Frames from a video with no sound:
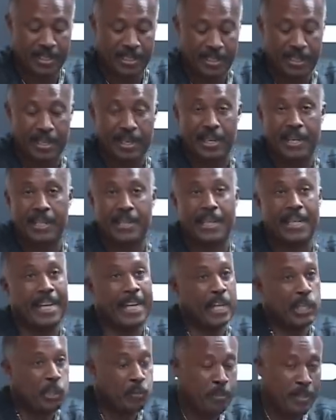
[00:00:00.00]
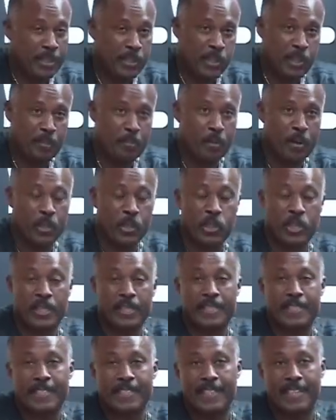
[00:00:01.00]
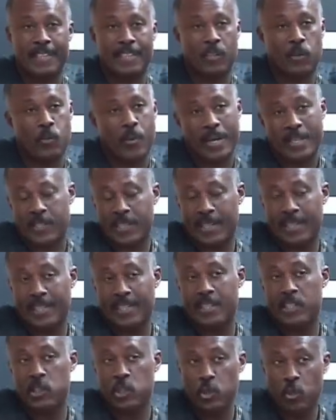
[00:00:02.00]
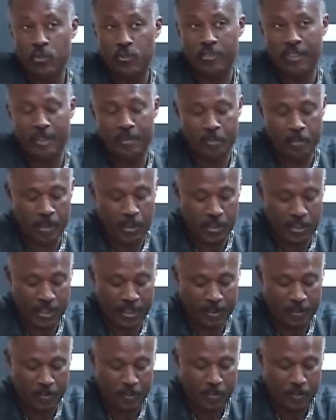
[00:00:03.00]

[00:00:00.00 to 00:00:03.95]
and the HPC project, and the West Indies Youth Team project,